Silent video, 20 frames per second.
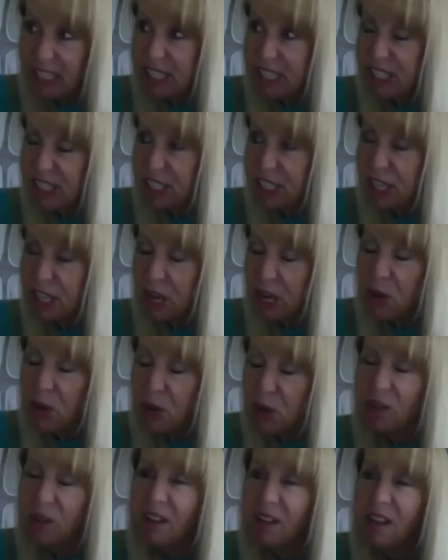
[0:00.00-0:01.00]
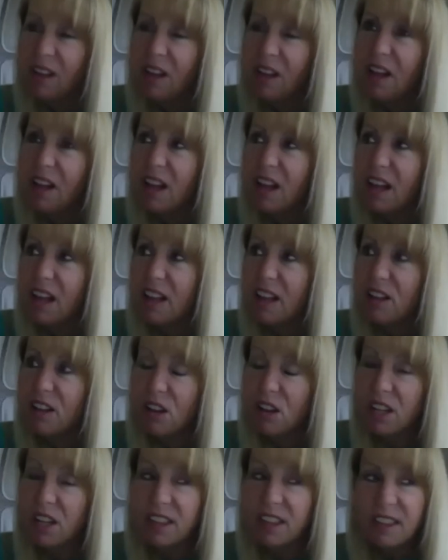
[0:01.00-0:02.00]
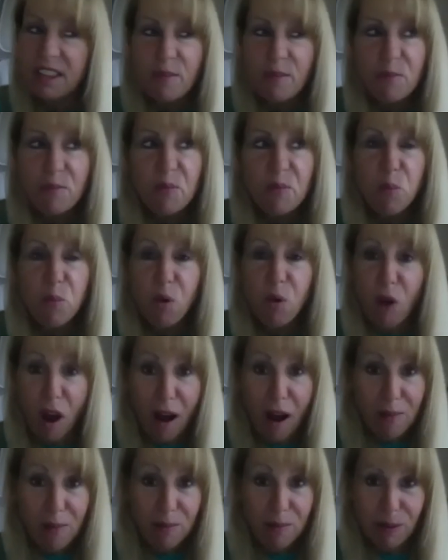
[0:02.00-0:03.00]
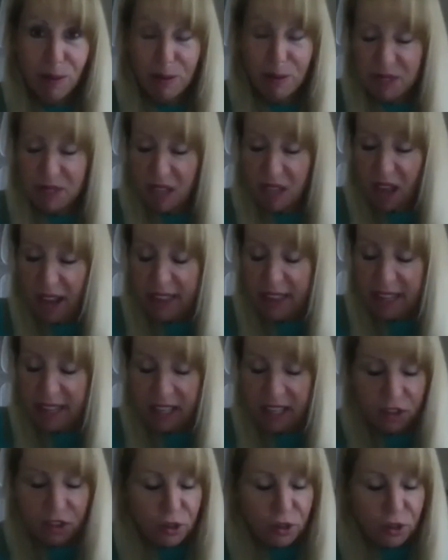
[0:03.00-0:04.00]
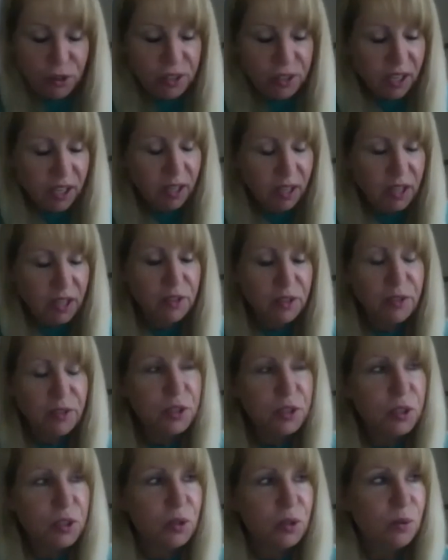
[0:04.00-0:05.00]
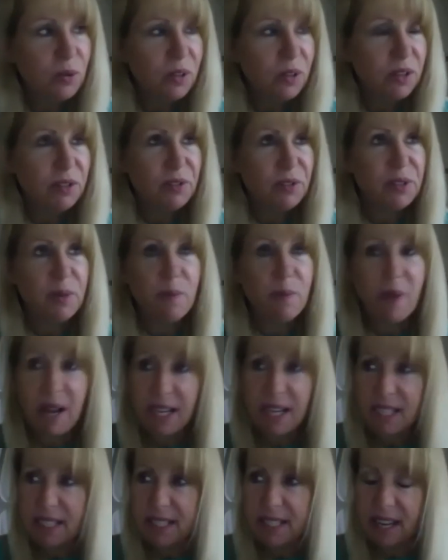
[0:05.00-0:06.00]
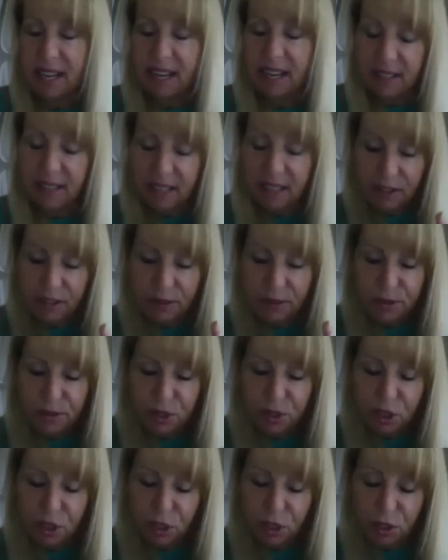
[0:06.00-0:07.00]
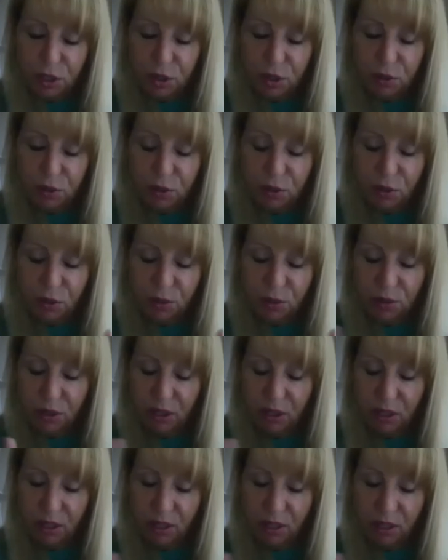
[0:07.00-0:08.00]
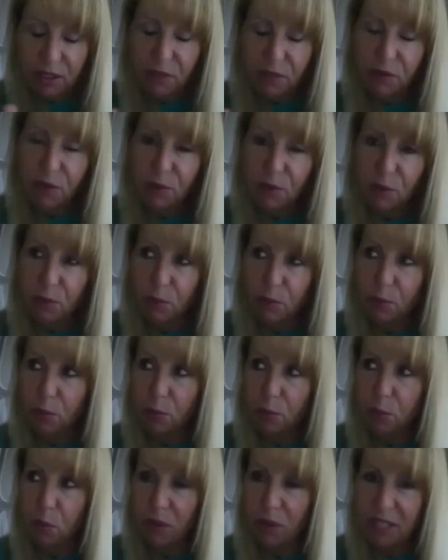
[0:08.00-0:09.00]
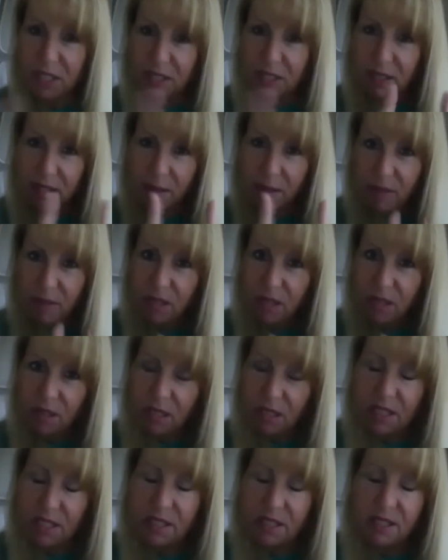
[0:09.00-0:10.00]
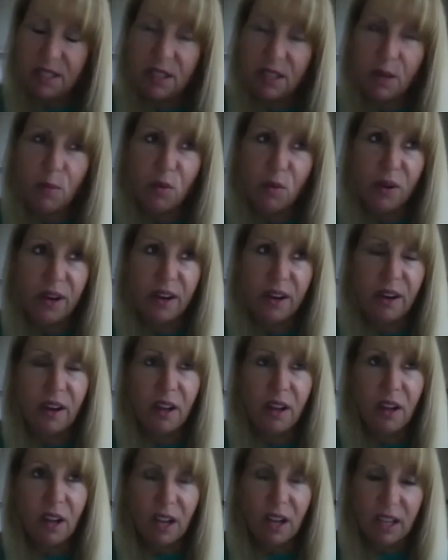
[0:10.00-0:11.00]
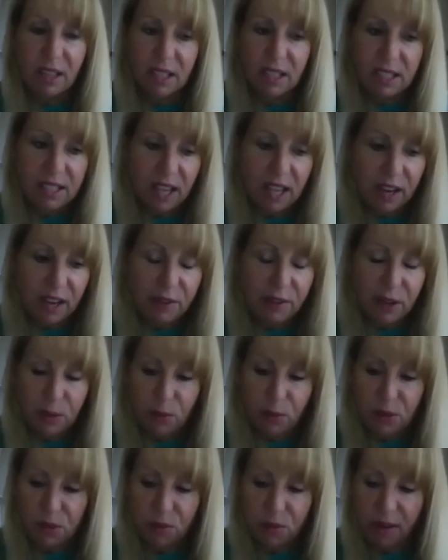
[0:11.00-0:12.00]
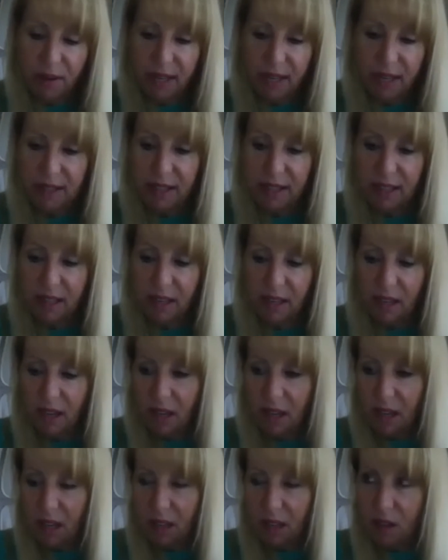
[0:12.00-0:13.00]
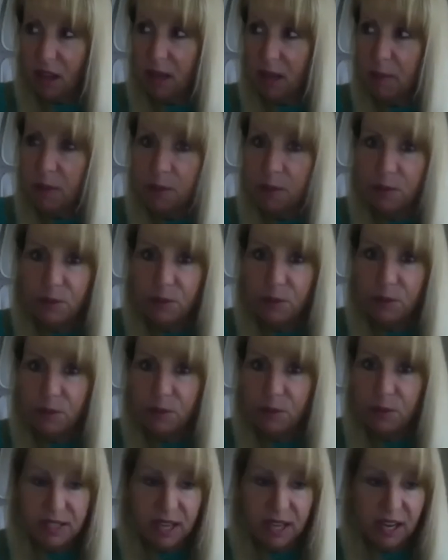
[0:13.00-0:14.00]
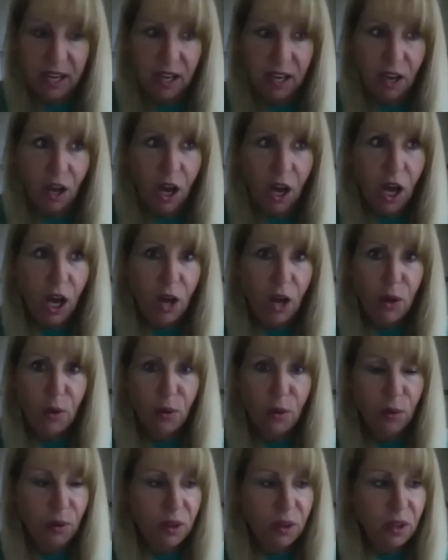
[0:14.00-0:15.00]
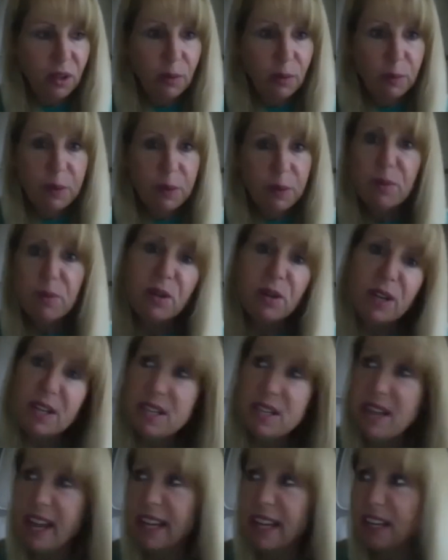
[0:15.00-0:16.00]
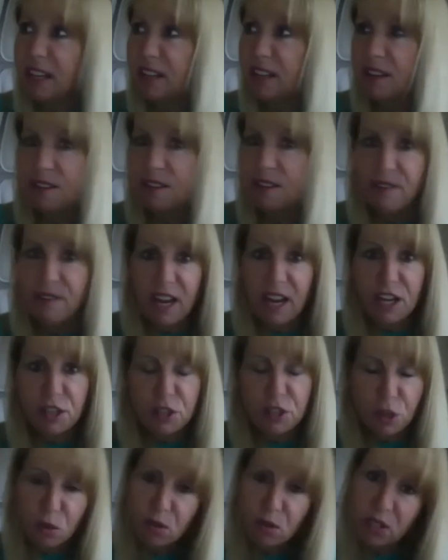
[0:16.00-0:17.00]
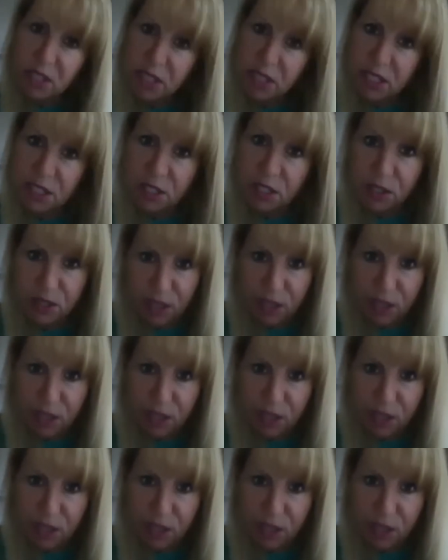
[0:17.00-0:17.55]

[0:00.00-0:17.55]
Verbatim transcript: So. Uh, problems, I think there's a, there's two uh, there's a mindset. I think there's two uh, different points, In the middle is somewhere. At least I found was right that a lot of people will say, "Oh, uh, people are negative and don't listen to mm-hmm.